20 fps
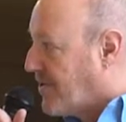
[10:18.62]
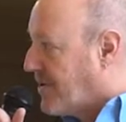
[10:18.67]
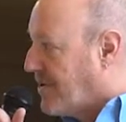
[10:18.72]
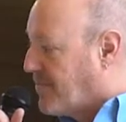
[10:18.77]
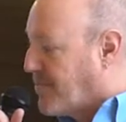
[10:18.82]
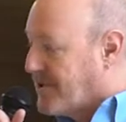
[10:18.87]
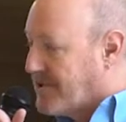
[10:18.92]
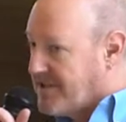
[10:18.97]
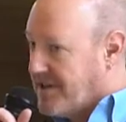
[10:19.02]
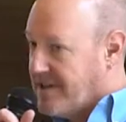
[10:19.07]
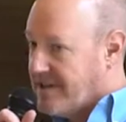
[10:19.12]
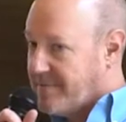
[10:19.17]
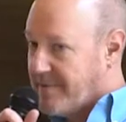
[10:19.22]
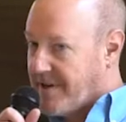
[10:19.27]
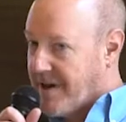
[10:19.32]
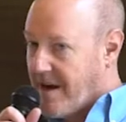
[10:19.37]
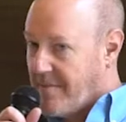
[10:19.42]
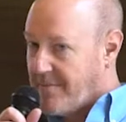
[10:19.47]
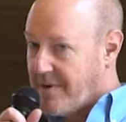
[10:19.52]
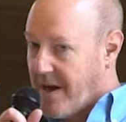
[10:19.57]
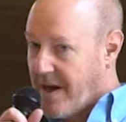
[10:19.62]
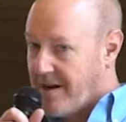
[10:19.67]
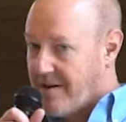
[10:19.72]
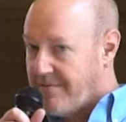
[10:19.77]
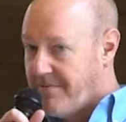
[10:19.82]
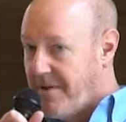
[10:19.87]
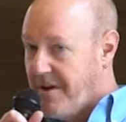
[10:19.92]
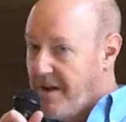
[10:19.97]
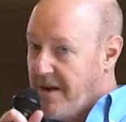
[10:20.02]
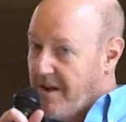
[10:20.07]
sort of precedes me. I'm kind
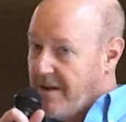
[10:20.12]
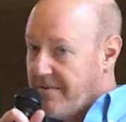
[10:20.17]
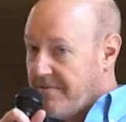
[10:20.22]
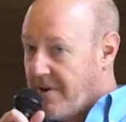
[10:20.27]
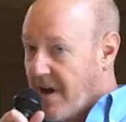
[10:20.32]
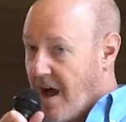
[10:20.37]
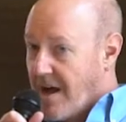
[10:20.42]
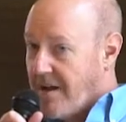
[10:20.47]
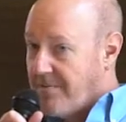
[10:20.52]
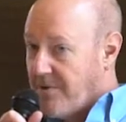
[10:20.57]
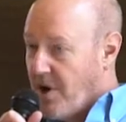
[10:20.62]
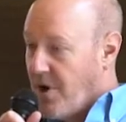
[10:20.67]
of not